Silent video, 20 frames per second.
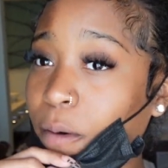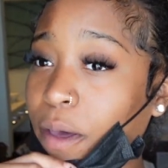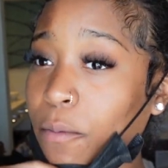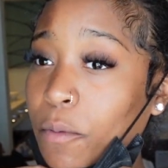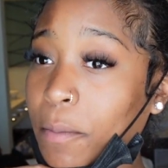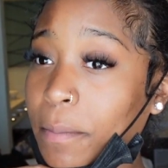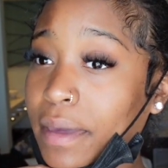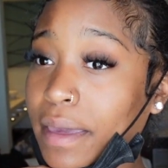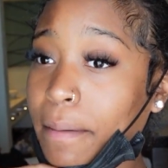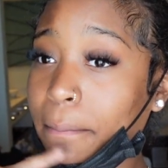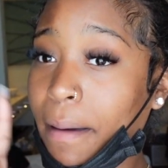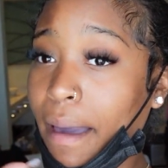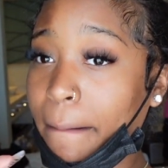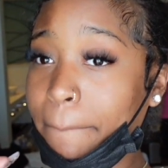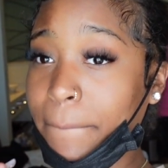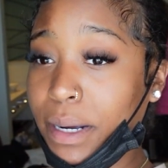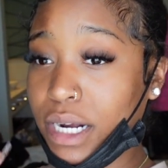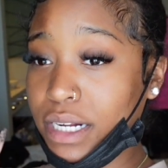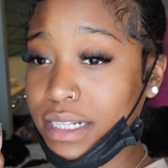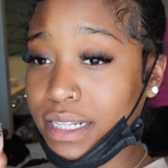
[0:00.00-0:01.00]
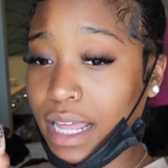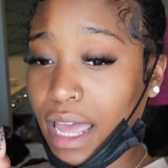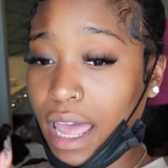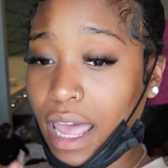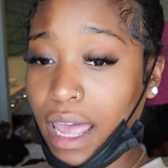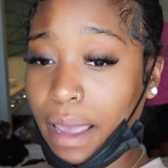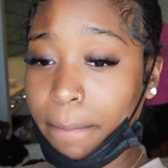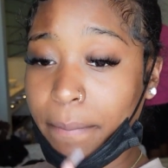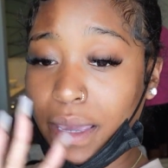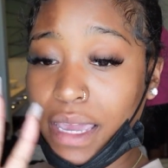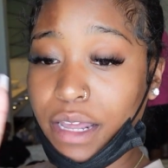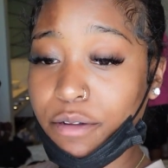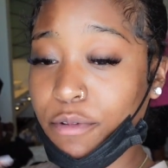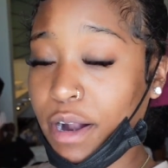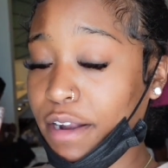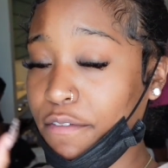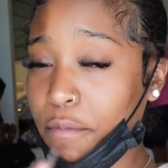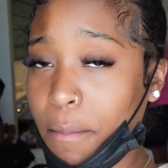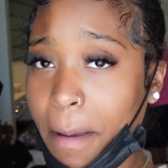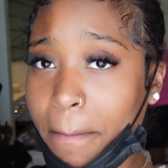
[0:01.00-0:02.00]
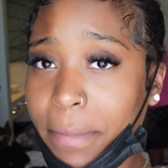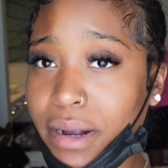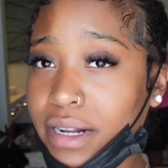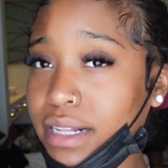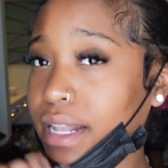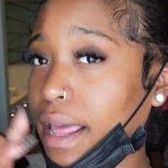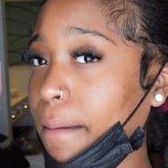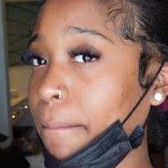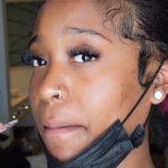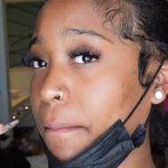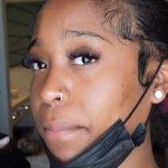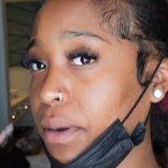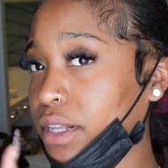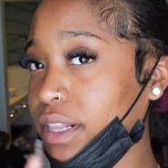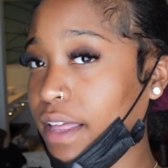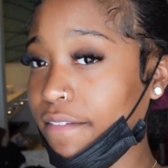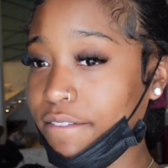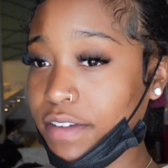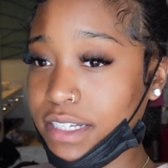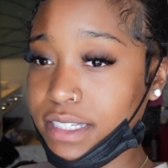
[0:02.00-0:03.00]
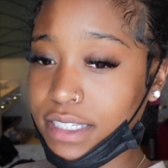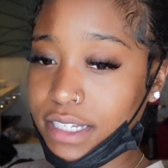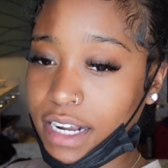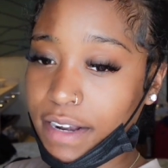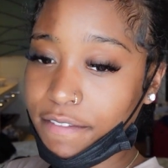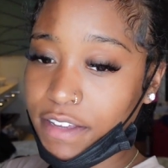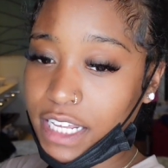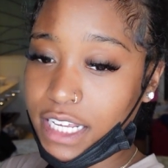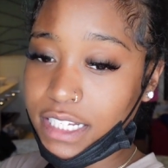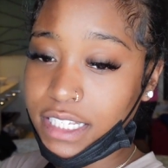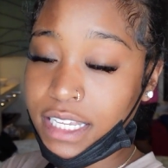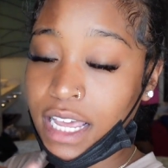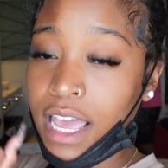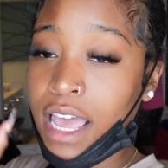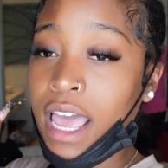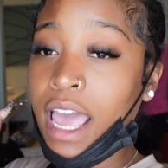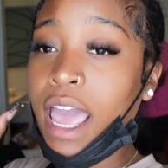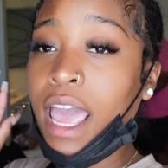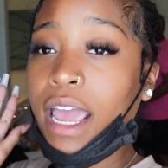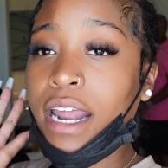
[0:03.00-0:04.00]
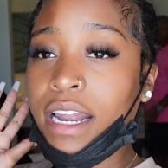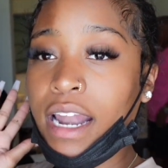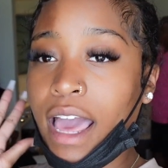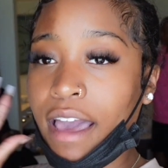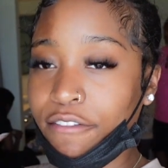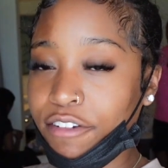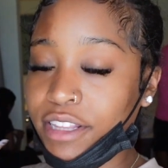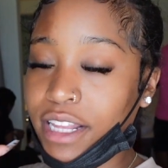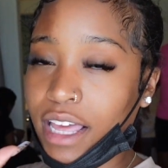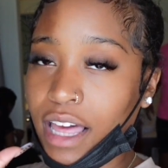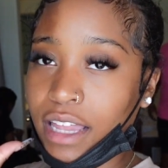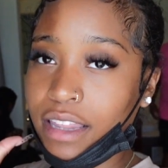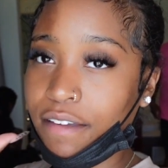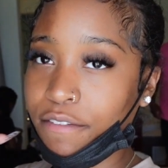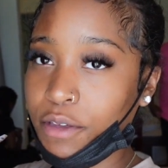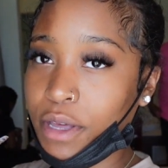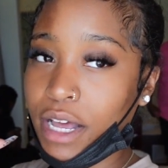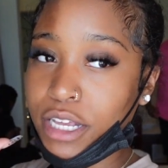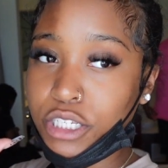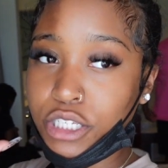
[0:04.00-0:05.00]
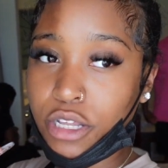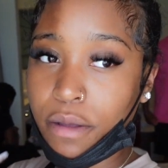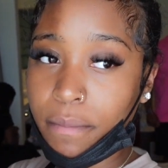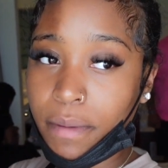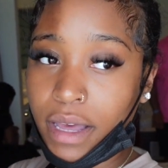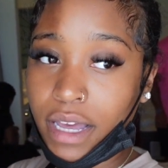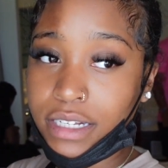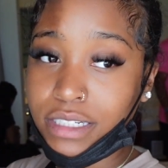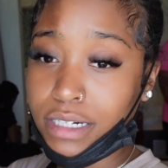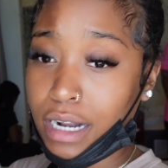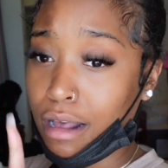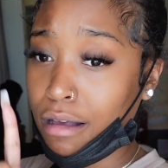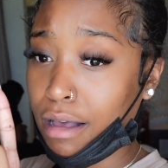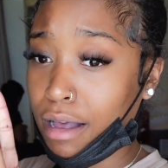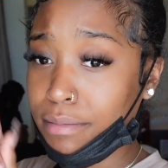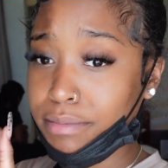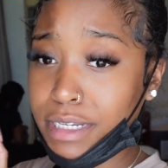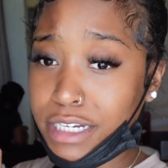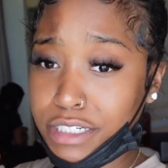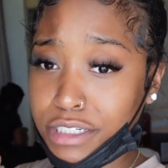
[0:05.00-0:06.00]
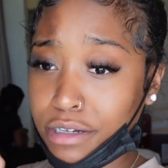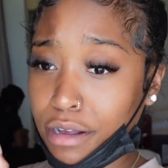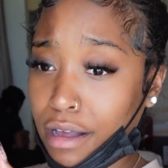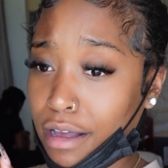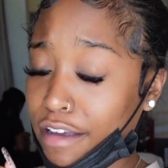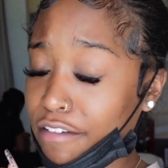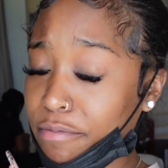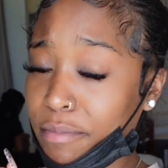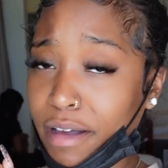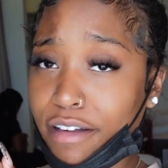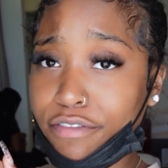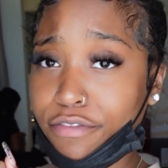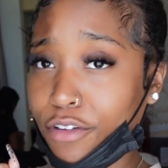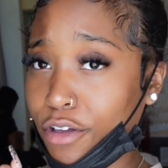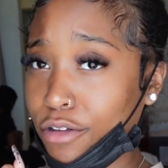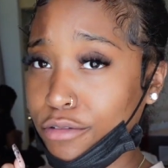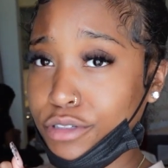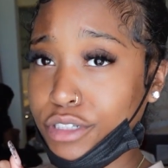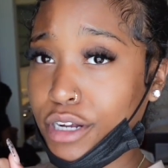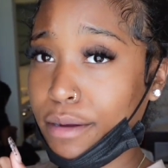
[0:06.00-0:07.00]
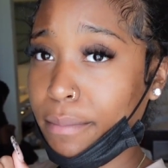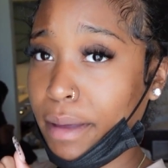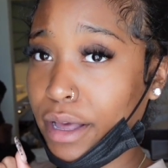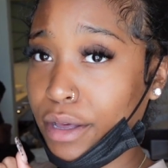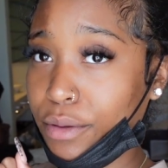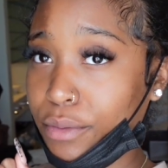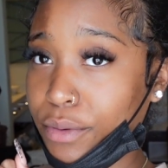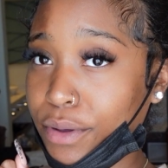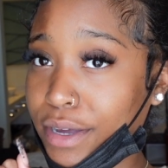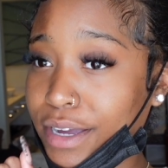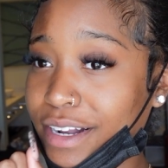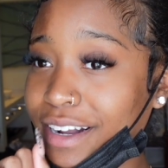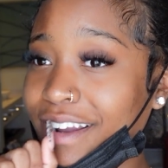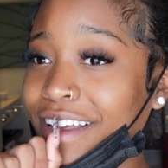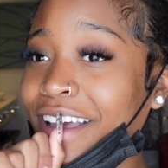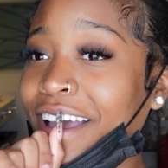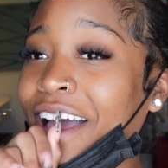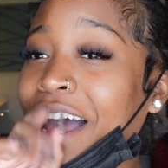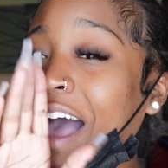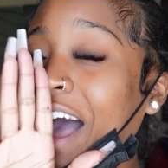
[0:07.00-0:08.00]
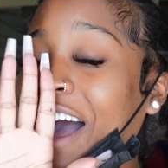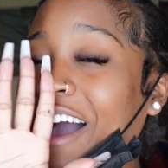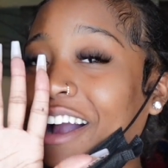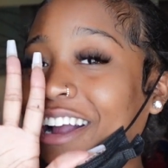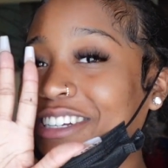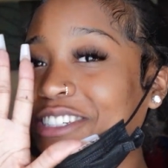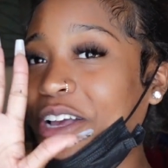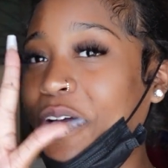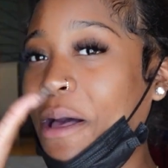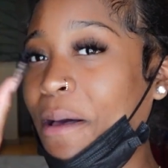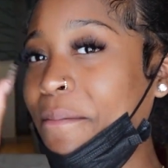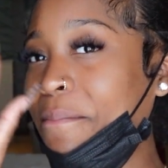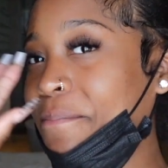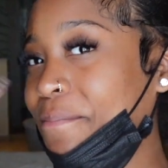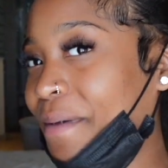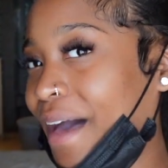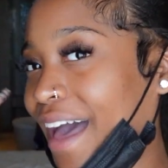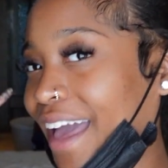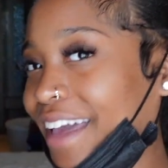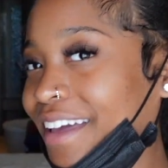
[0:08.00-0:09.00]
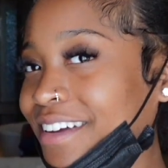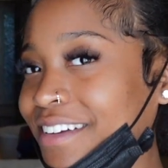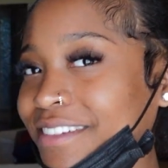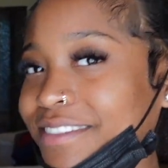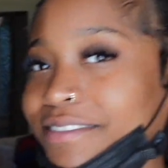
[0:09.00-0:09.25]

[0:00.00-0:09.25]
It will be my birthday, me getting ready for my birthday, my birthday festivities, and everything. I love you guys so much, and I'll update y'all if my phone turned back on. All right, y'all, bye.